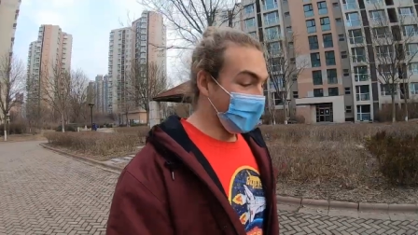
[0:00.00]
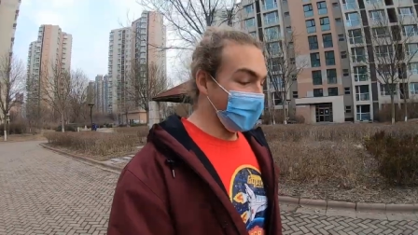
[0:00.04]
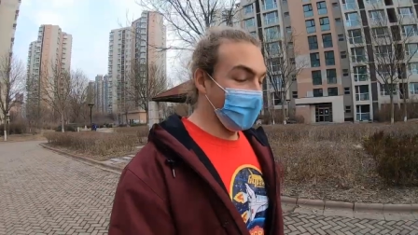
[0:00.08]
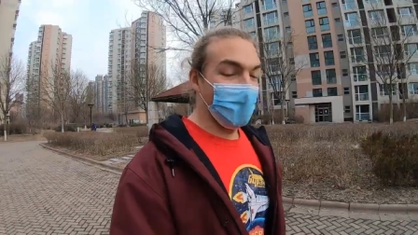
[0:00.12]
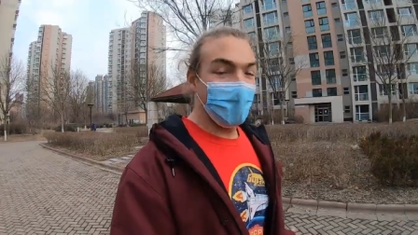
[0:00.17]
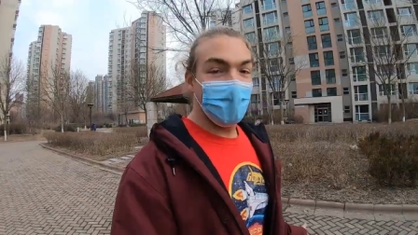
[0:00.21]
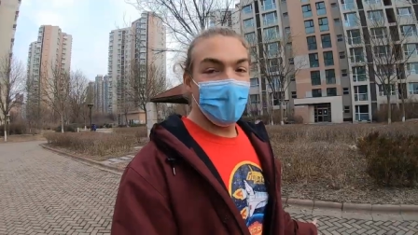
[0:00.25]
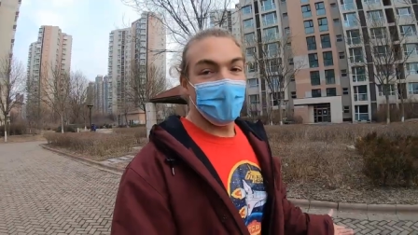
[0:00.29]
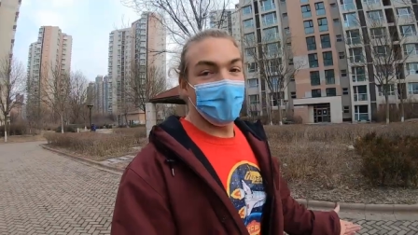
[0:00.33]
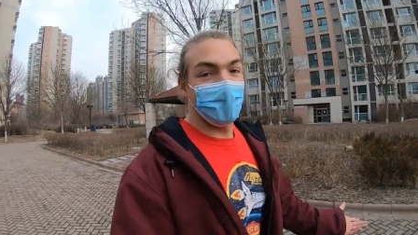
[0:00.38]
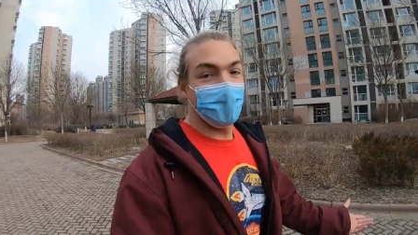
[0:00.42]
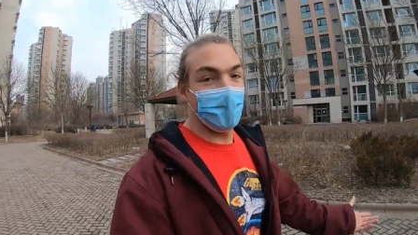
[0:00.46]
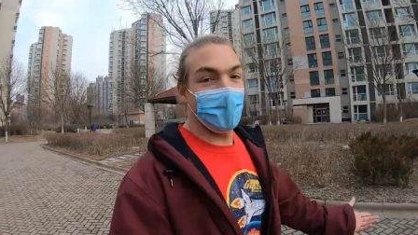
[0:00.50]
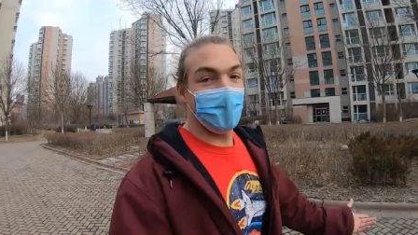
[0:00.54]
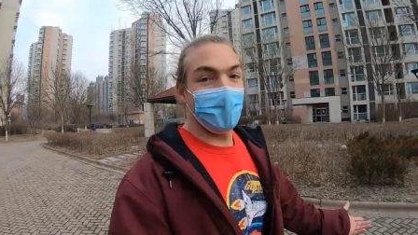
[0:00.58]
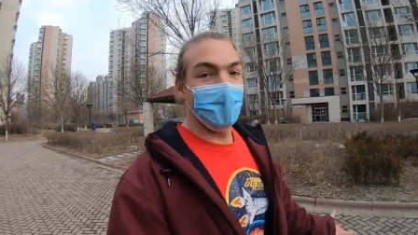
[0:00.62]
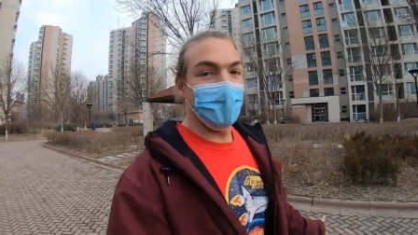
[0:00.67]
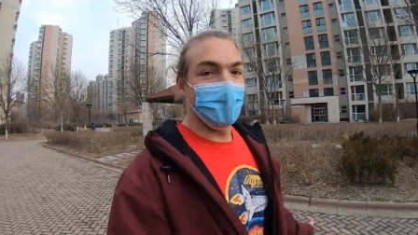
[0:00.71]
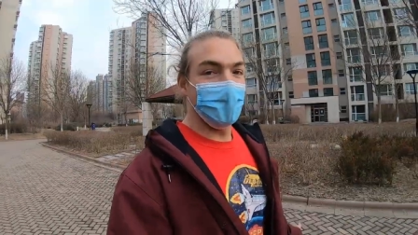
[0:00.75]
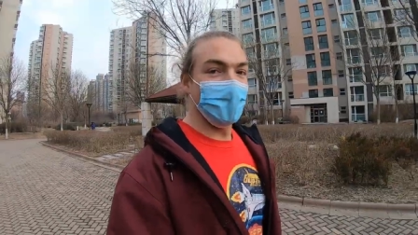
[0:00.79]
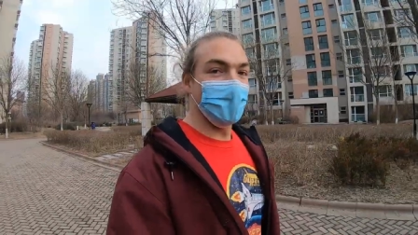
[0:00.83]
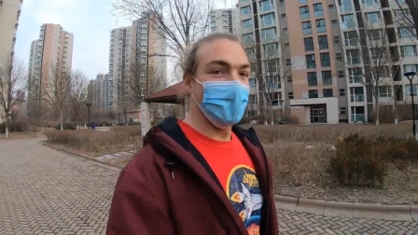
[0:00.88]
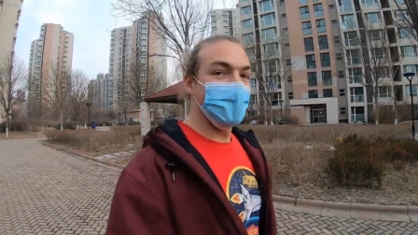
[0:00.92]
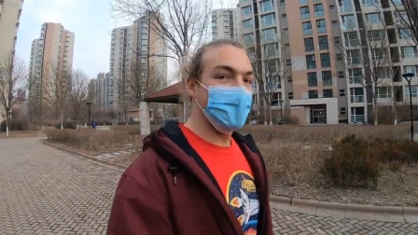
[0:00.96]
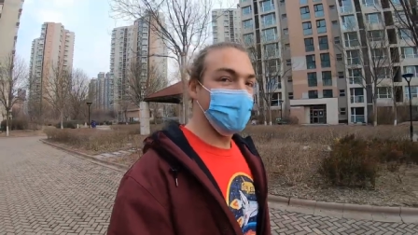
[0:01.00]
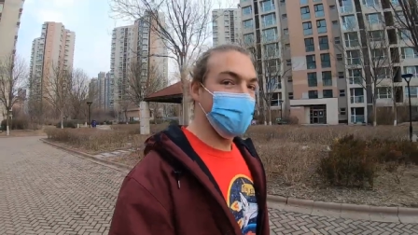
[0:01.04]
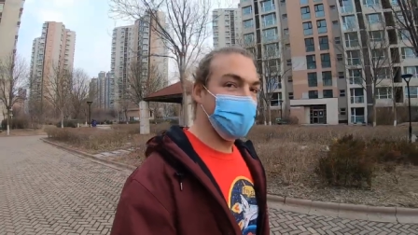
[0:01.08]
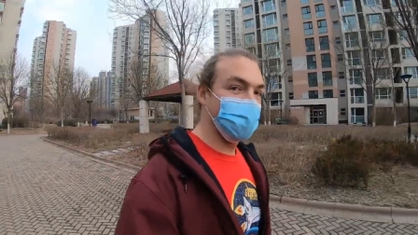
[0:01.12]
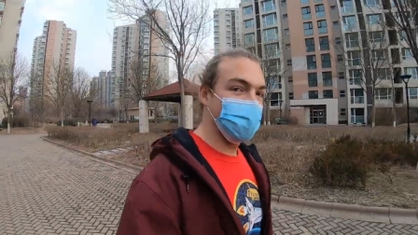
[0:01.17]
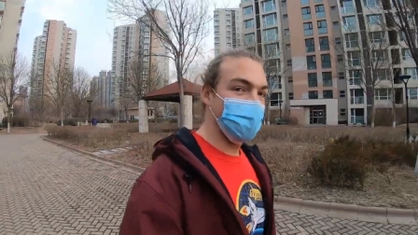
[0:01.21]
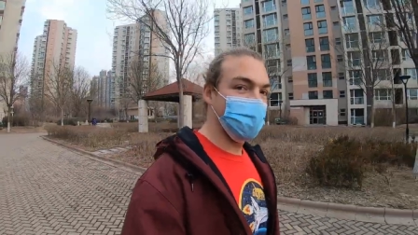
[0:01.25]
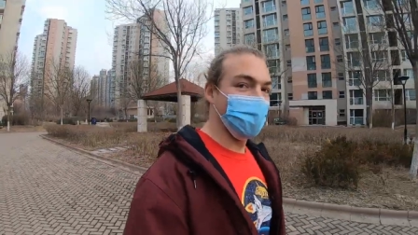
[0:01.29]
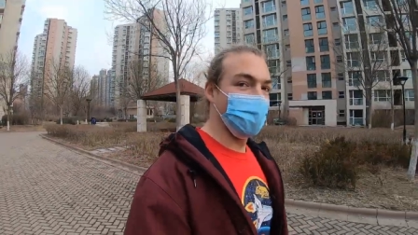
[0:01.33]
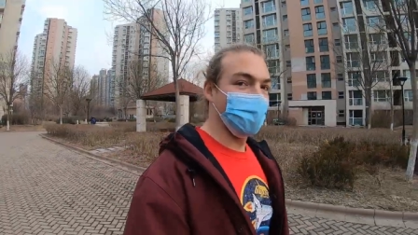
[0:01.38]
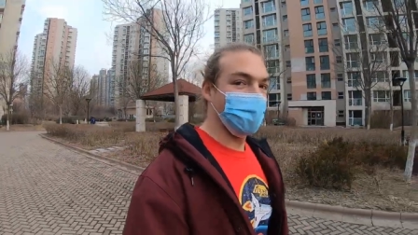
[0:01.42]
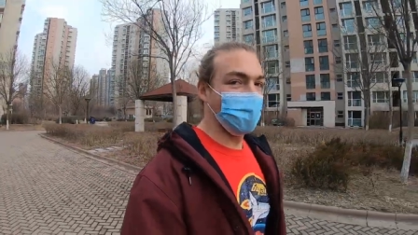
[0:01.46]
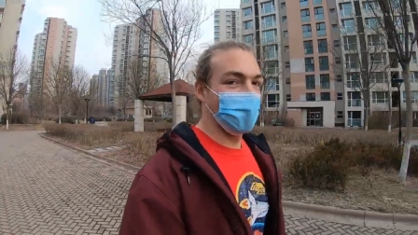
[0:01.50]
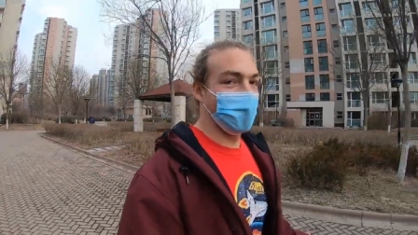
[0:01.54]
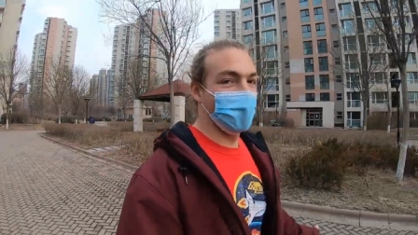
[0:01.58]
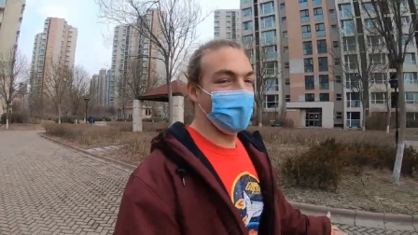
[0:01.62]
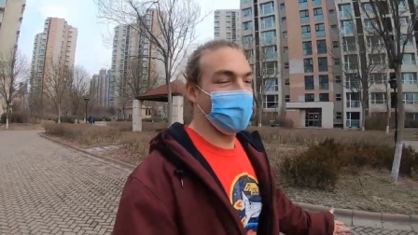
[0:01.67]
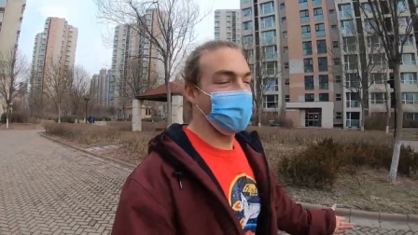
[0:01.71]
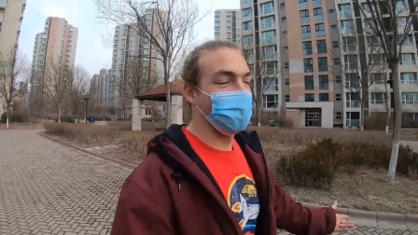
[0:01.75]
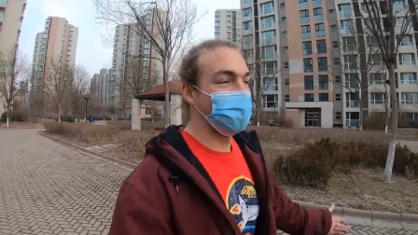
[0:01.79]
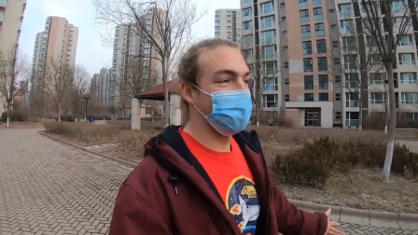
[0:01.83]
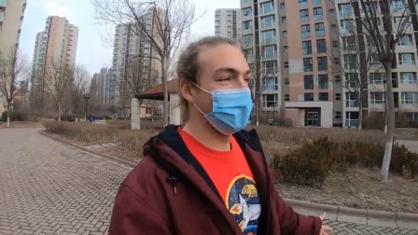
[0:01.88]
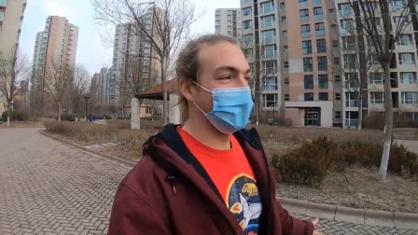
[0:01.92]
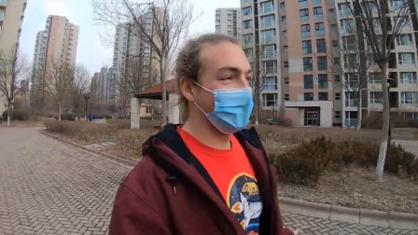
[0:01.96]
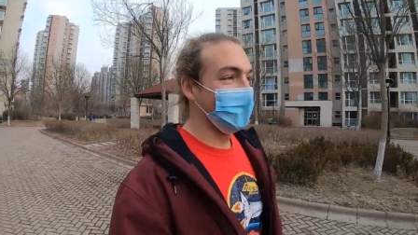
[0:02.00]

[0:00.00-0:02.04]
I feel very good so far.